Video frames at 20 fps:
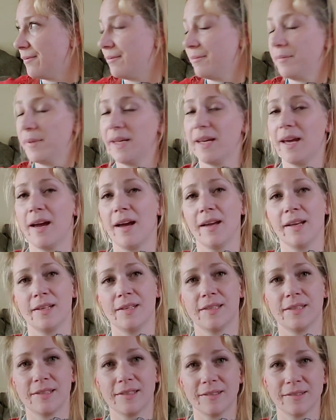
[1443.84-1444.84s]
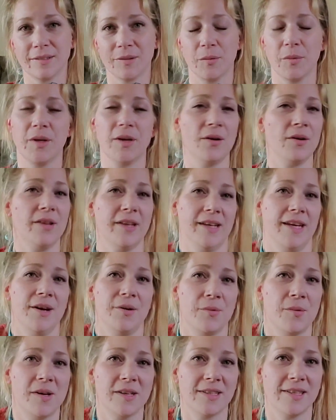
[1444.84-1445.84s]
because we only
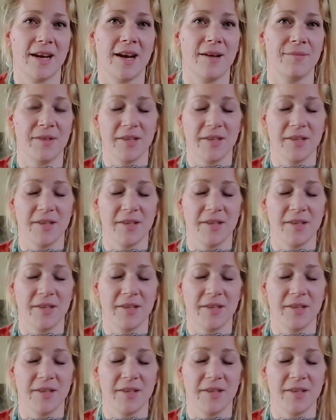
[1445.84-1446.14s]
get one time.